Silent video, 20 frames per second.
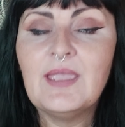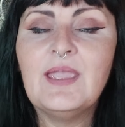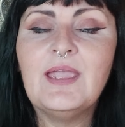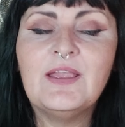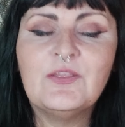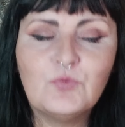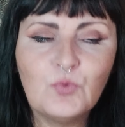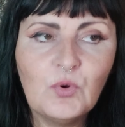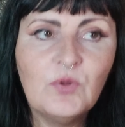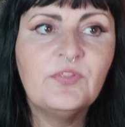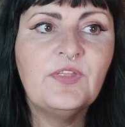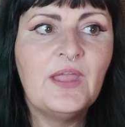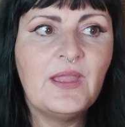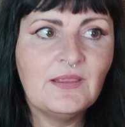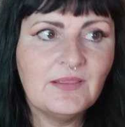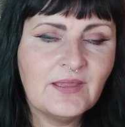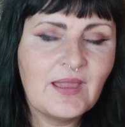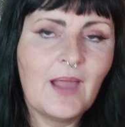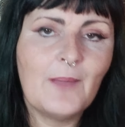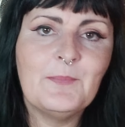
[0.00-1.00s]
it will
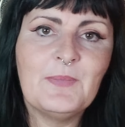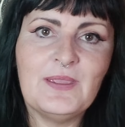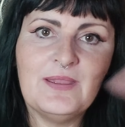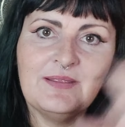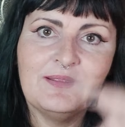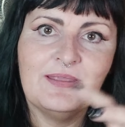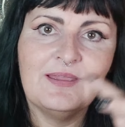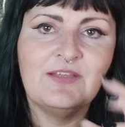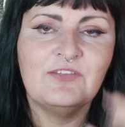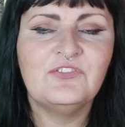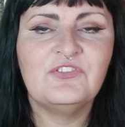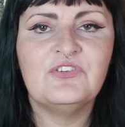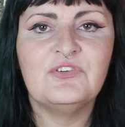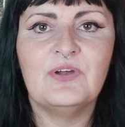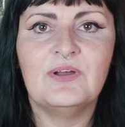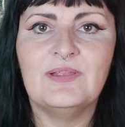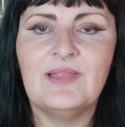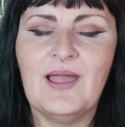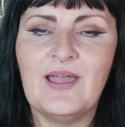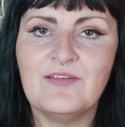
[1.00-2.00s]
then come in into
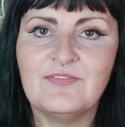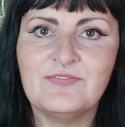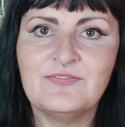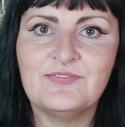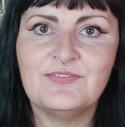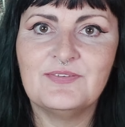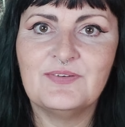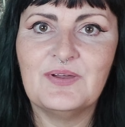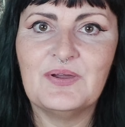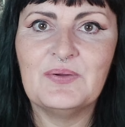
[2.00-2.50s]
your life.